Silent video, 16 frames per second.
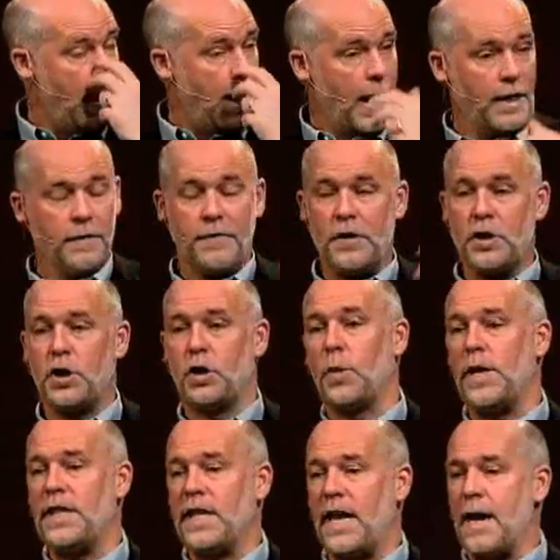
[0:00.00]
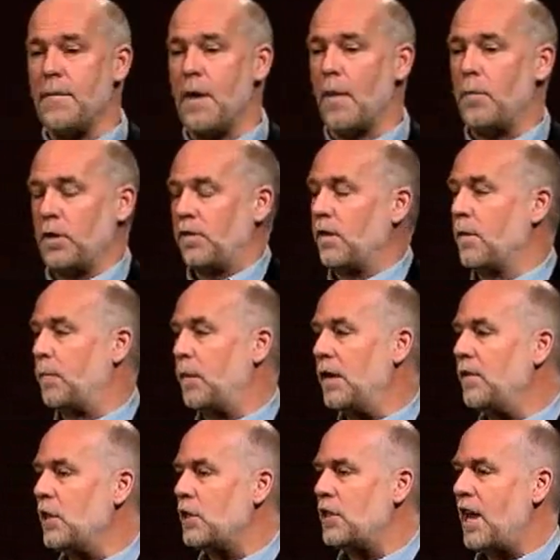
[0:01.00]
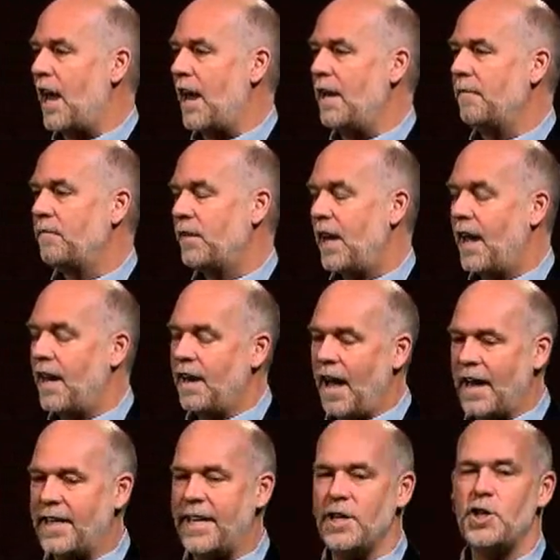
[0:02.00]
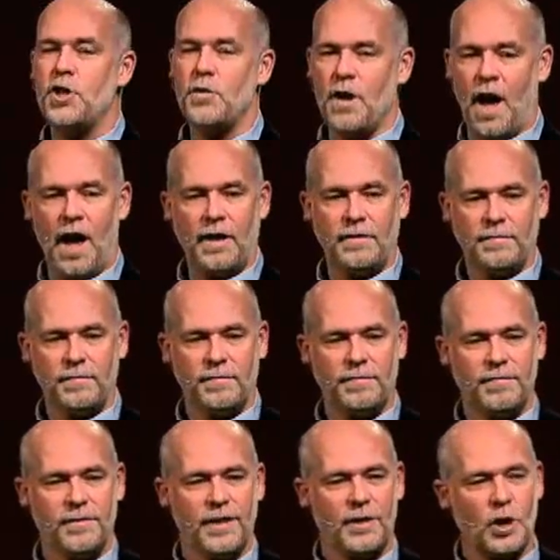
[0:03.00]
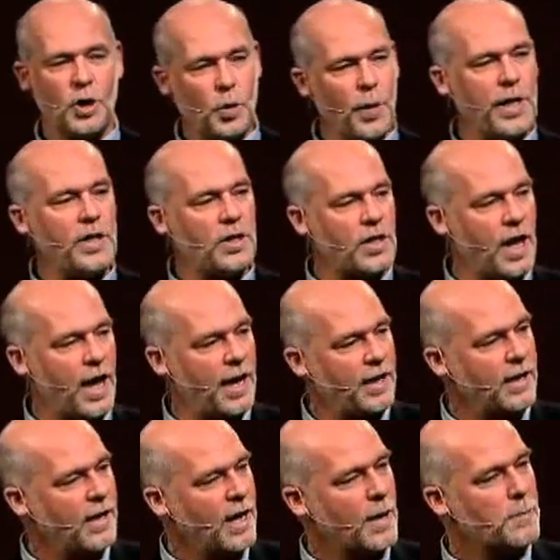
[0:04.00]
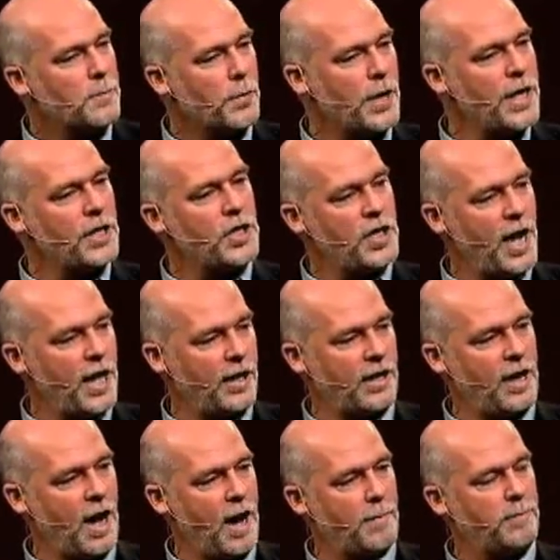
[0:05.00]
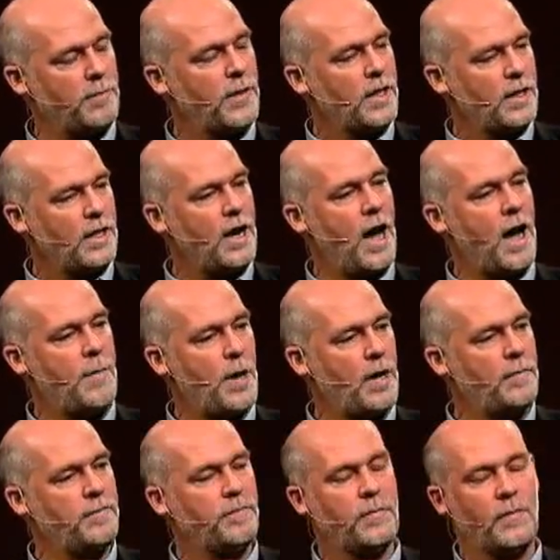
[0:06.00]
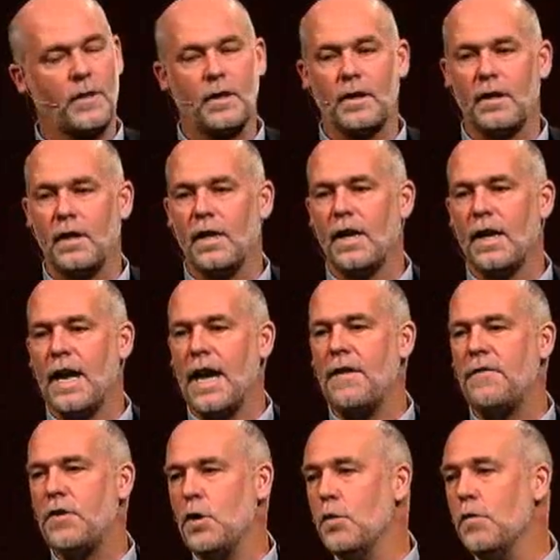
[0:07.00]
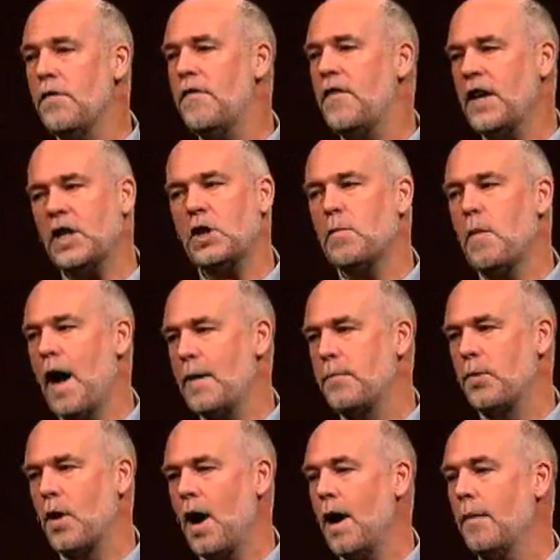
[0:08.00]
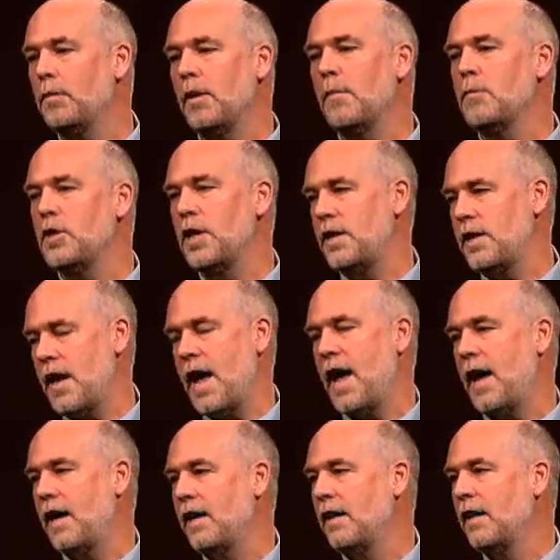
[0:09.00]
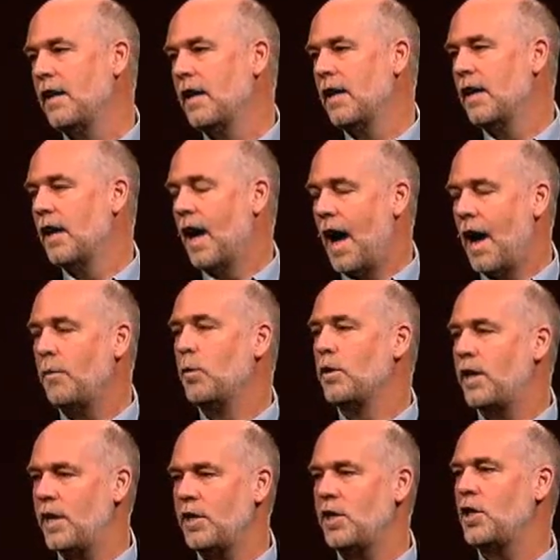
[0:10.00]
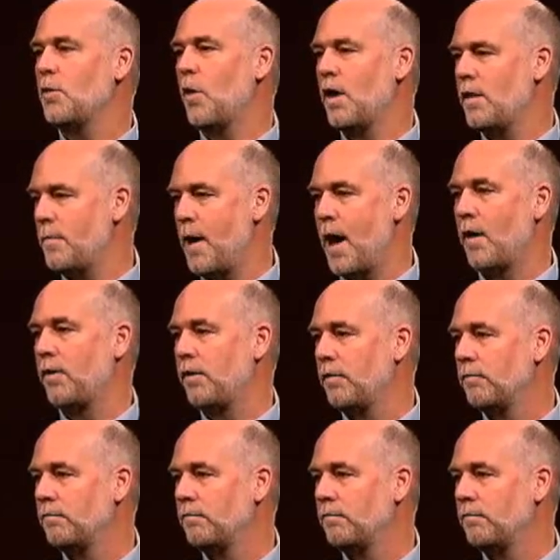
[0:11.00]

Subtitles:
And the first tweet that came up was from the previous day, and I kid you not, the tweet said, British Telecom, comma, if you fix my problem today, I will kiss you on the mouth.